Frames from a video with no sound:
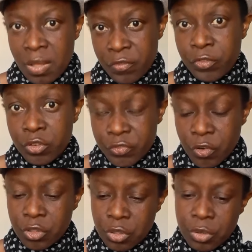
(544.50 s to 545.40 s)
Food
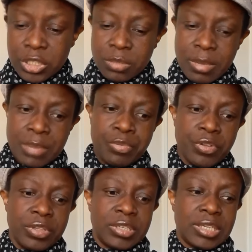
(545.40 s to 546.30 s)
for thought, my
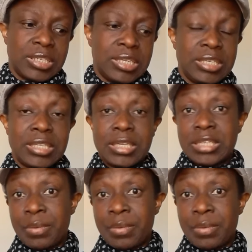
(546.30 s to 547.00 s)
brothers and sisters.